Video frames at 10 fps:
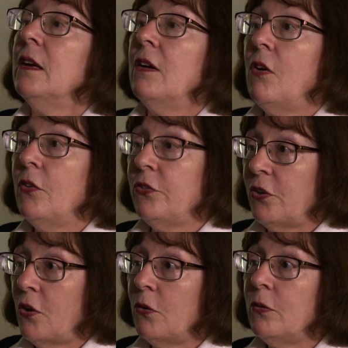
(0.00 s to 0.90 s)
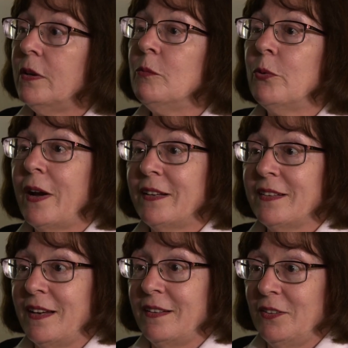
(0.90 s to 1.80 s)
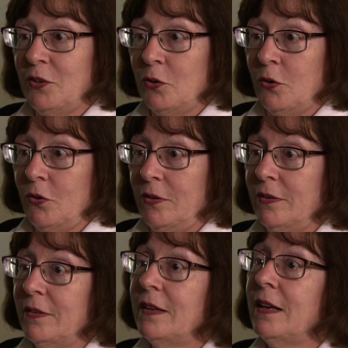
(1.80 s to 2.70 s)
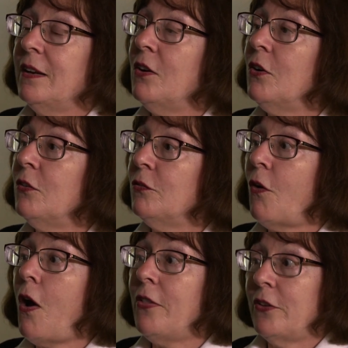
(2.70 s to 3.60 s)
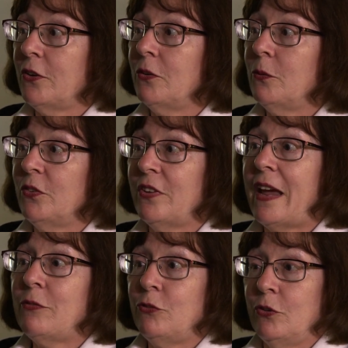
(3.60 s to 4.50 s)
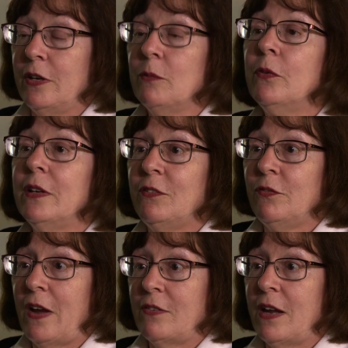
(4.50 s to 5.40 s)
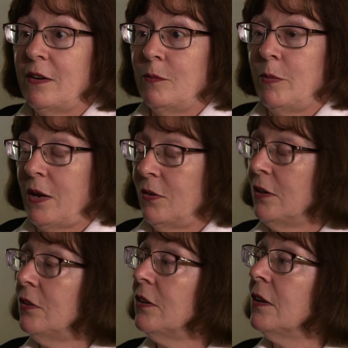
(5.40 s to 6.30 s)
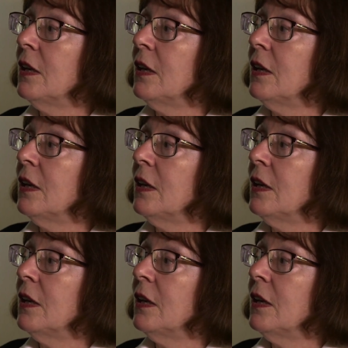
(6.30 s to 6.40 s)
also impregnated the girl. And her father was after him when he found out about it.